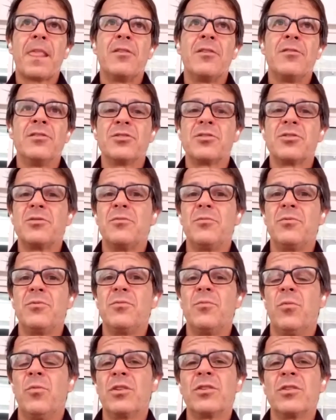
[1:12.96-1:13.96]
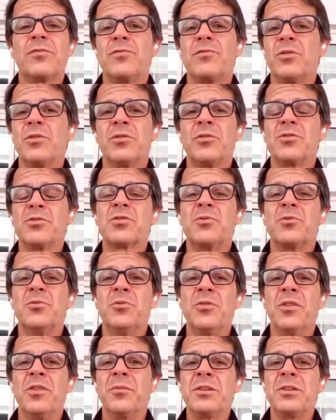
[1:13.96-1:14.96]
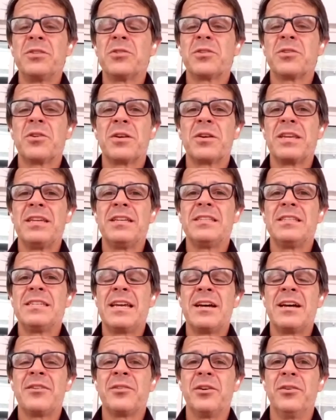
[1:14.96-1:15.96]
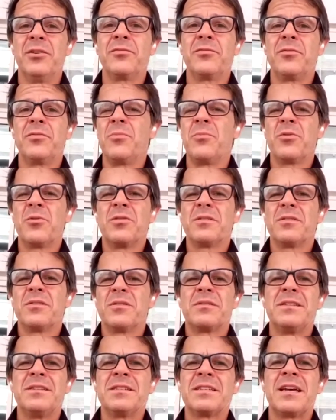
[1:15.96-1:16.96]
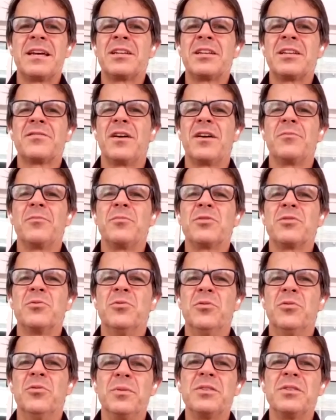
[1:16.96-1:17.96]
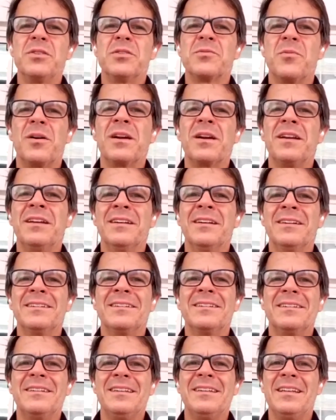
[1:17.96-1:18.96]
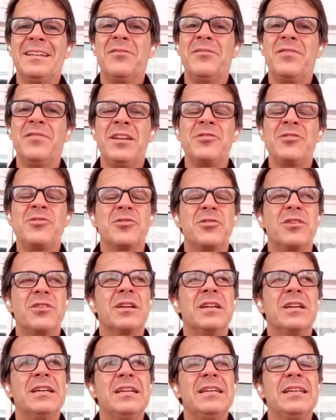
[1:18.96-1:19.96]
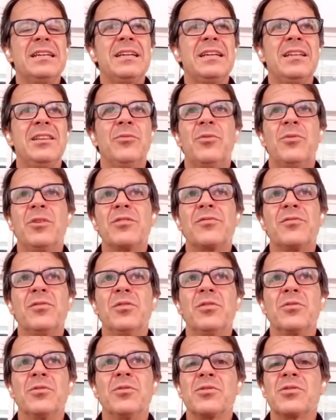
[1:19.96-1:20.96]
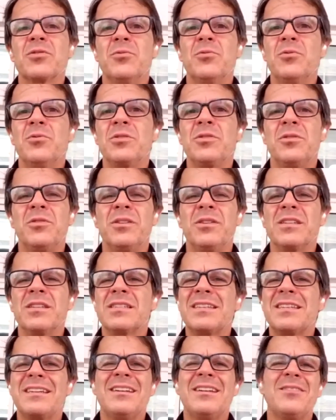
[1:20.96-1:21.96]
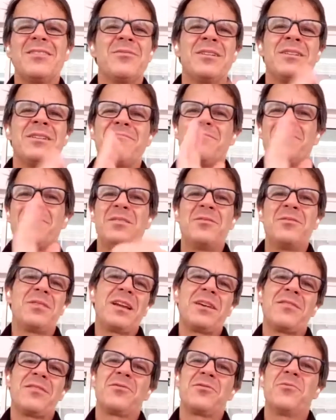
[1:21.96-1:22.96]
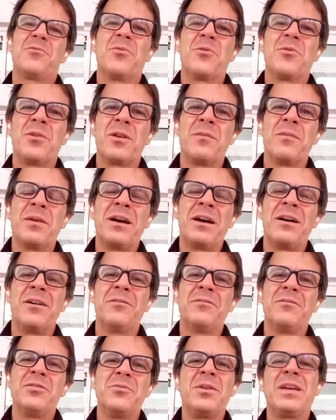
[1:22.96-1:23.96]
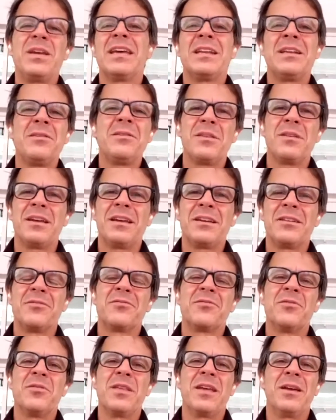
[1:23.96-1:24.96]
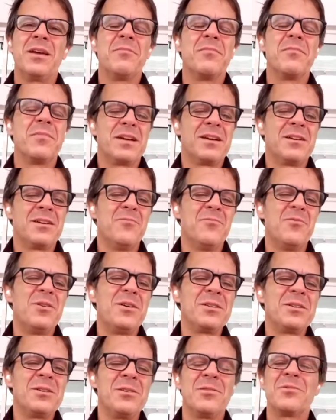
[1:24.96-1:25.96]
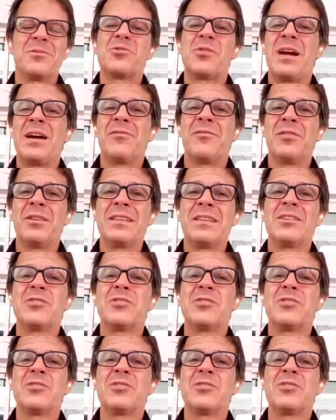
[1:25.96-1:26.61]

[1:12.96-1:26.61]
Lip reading: This wonderful little school that we took our kids out of. We weren't dissatisfied with school. We just wanted an adventure. And the wonderful little school told us, you know what, you don't have to worry about doing anything for them while you're traveling.